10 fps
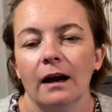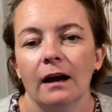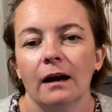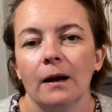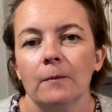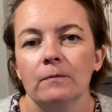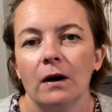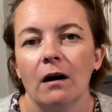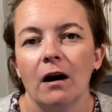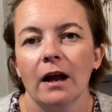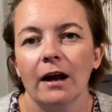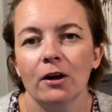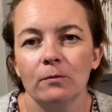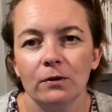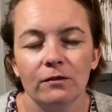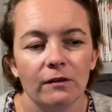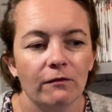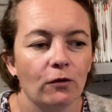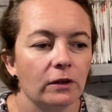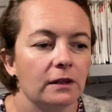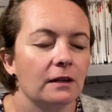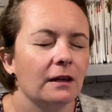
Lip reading: I hope you've enjoyed.